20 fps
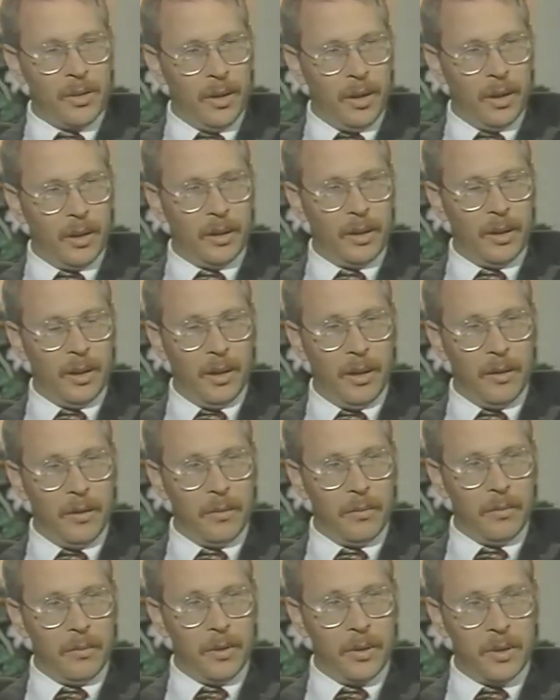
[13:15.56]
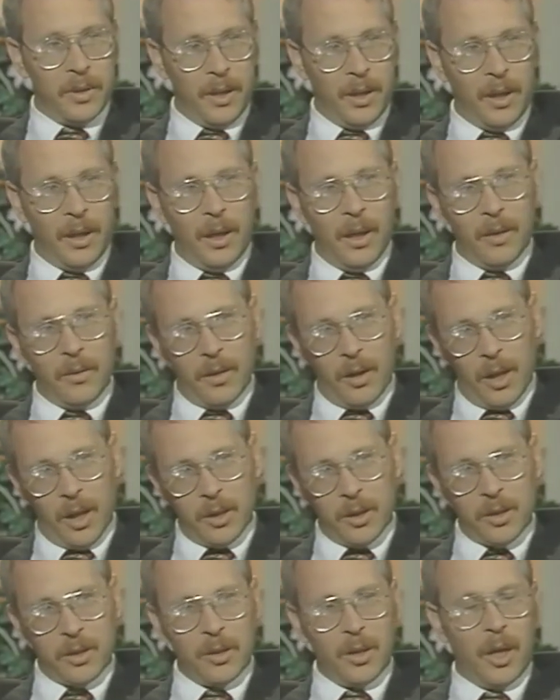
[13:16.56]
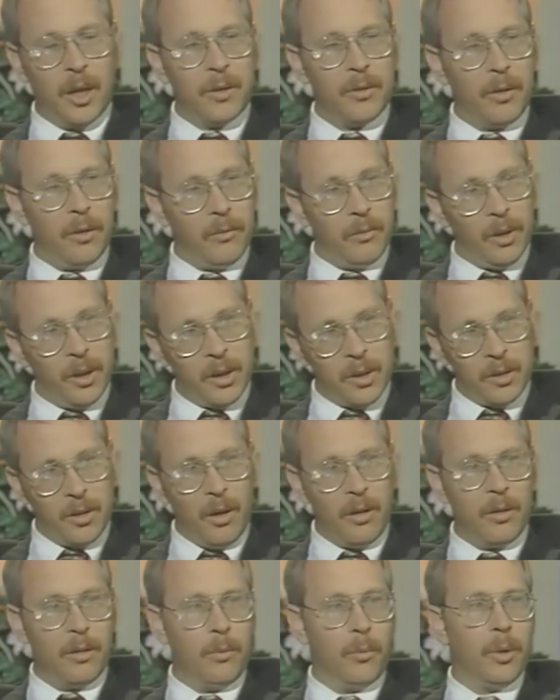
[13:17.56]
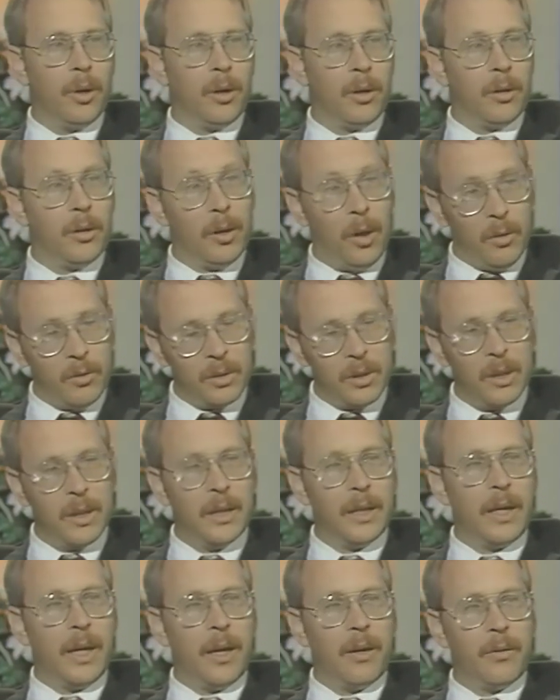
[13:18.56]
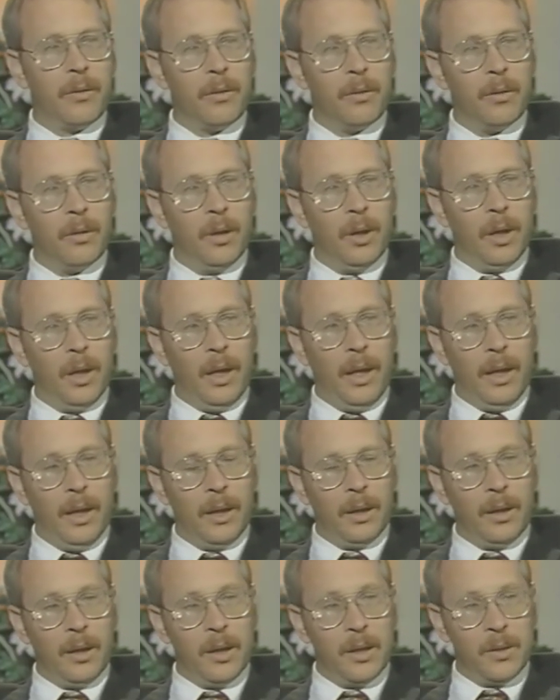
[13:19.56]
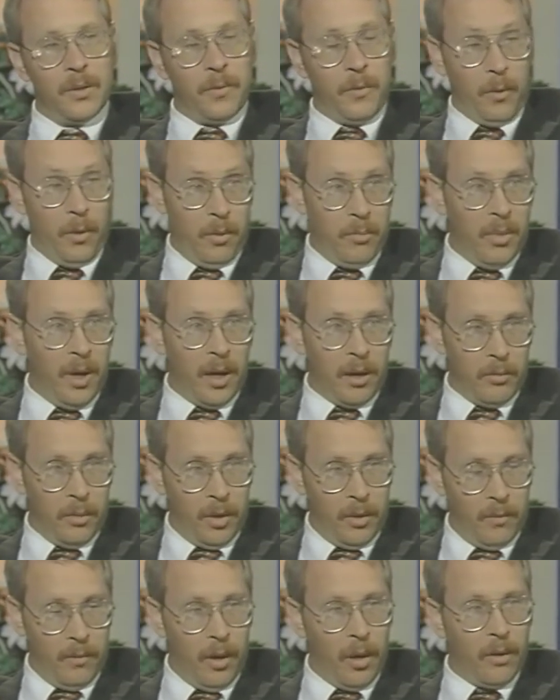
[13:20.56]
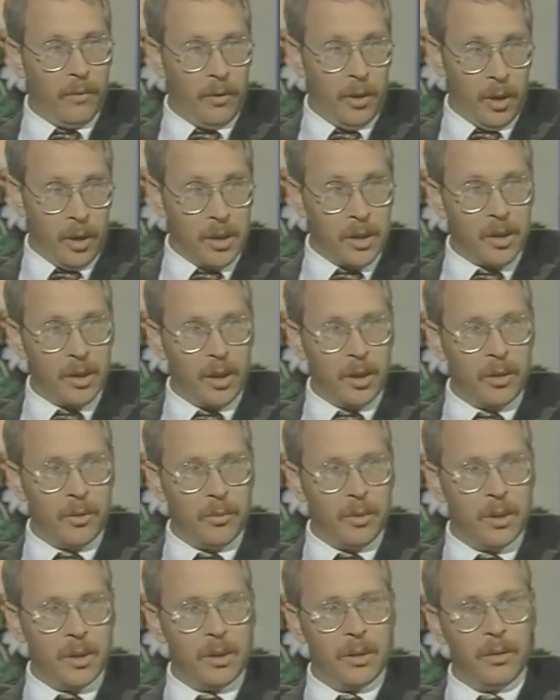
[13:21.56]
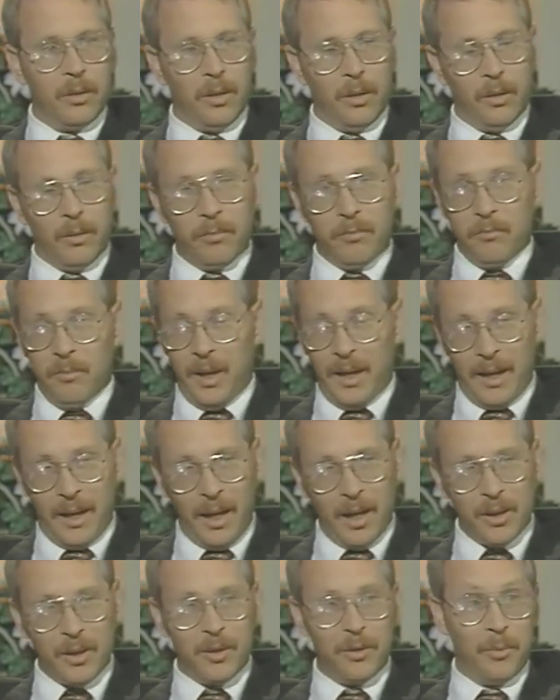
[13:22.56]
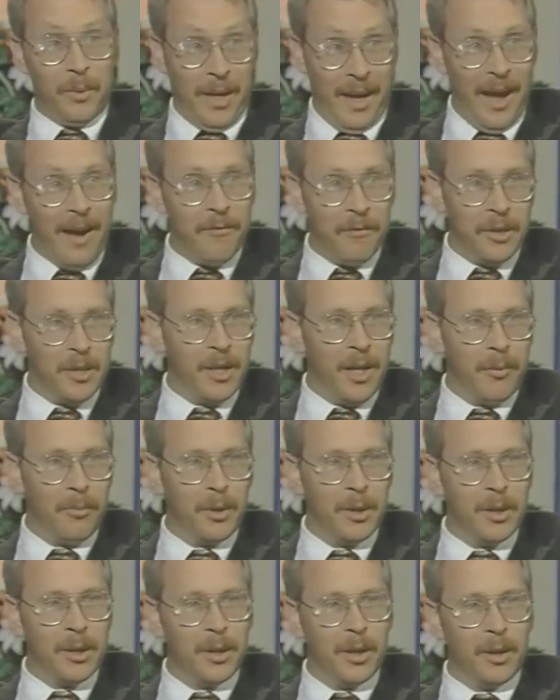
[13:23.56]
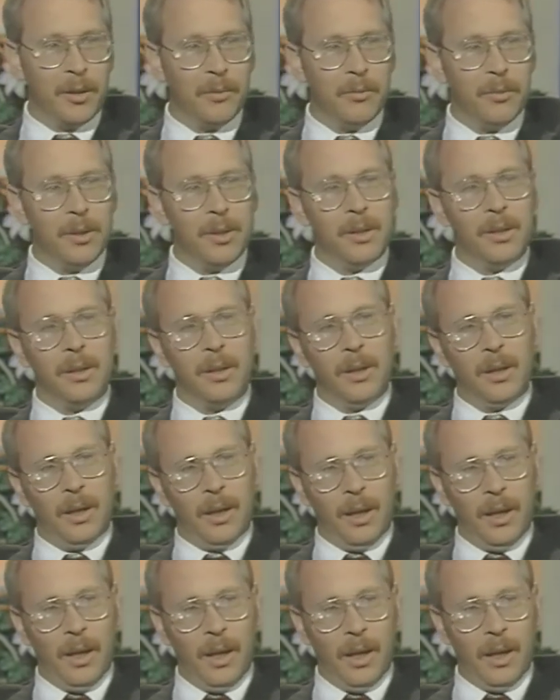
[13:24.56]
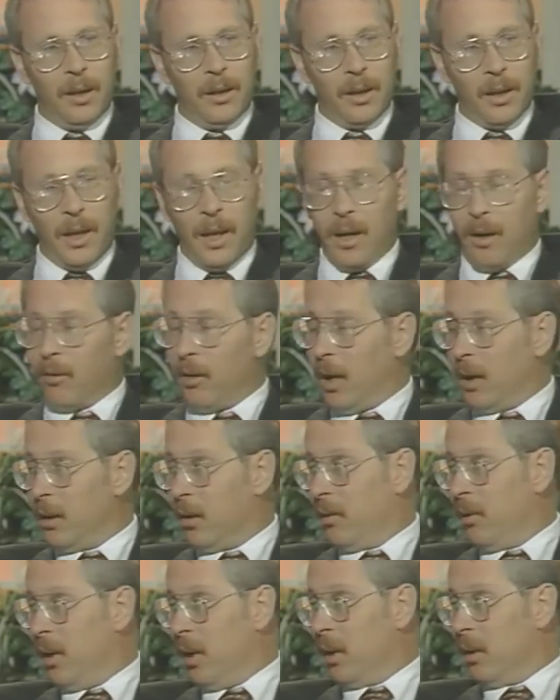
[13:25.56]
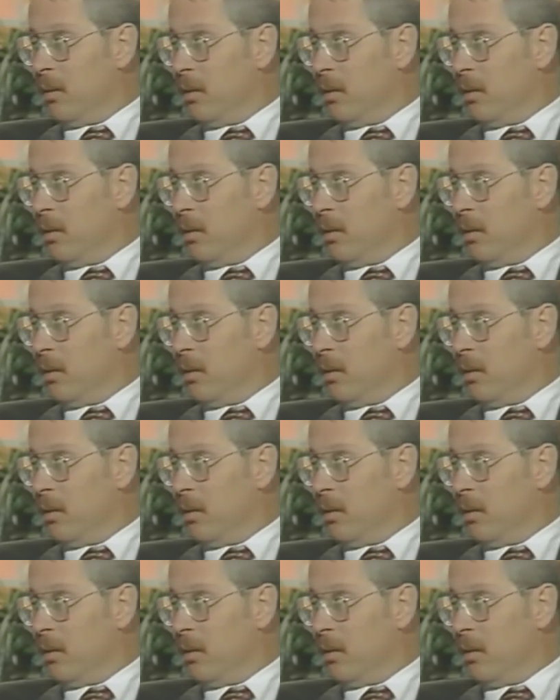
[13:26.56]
that the city and the legislature are really starting to work closely together, and it's for the betterment of all of our constituents. Many cases we have the same constituents, and again, I'd like to thank